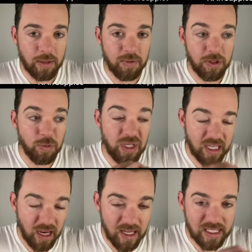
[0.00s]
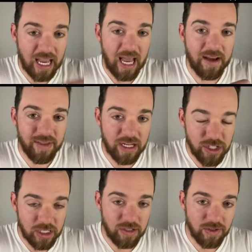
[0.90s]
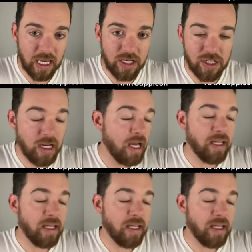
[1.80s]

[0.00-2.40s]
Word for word: up with you because I have that justification